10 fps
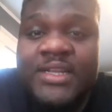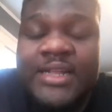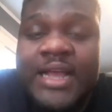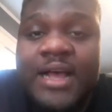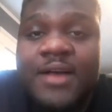
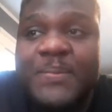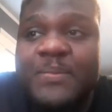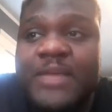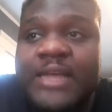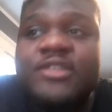Now,
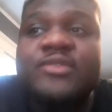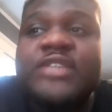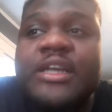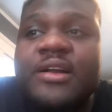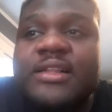
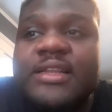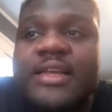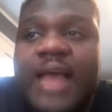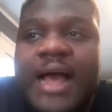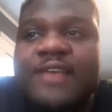
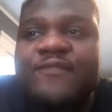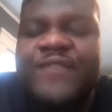esoterically, I could